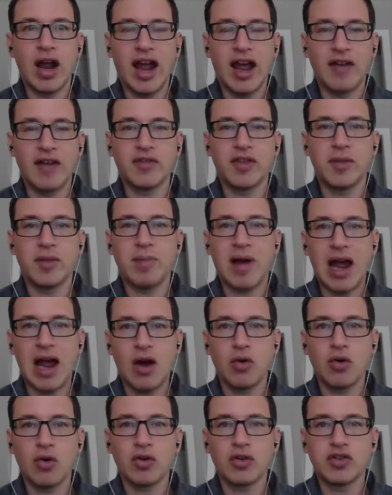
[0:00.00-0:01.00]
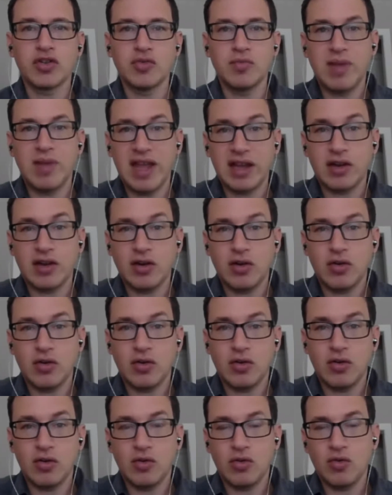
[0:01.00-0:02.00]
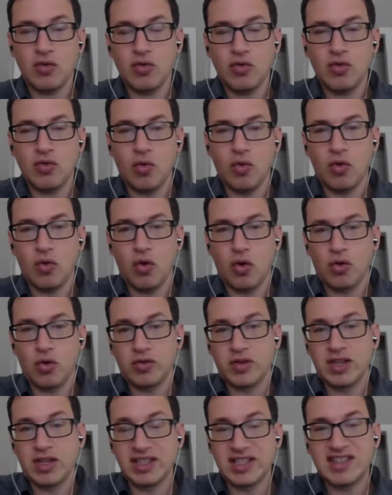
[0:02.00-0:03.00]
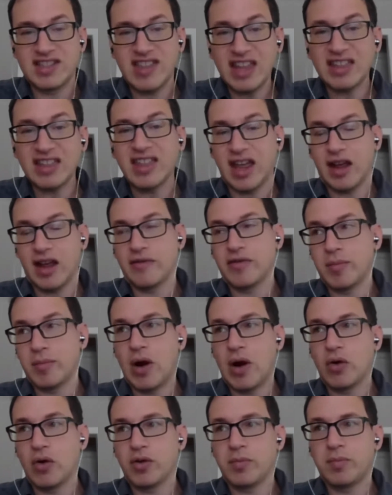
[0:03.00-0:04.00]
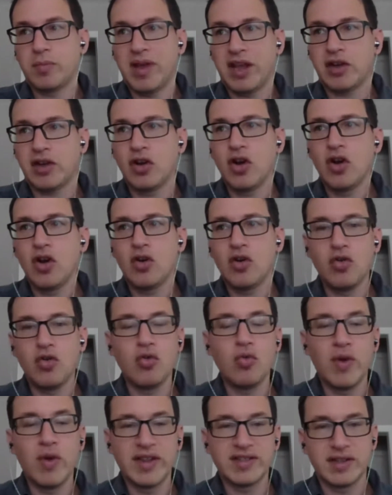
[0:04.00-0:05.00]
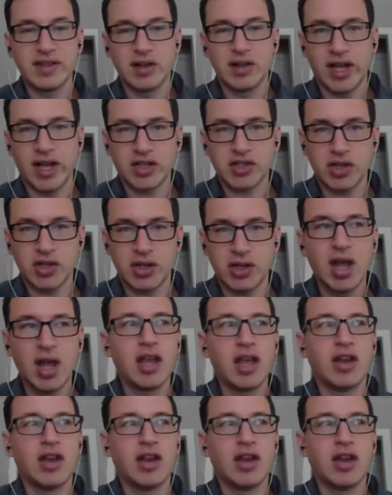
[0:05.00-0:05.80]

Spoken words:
have the power to pick, or at least think they have the power to pick who wins an election.